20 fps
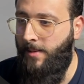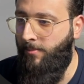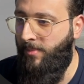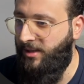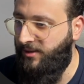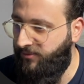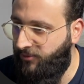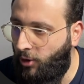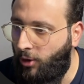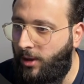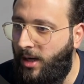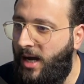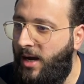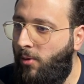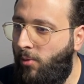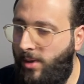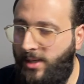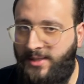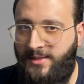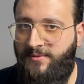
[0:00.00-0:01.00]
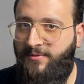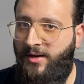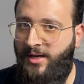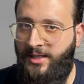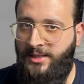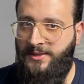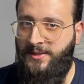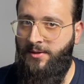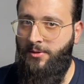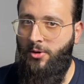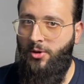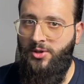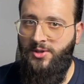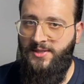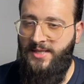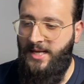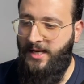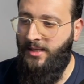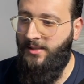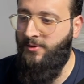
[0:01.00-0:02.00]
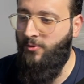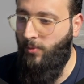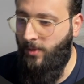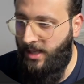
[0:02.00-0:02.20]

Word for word: But for now, it's fine. It's 30 seconds.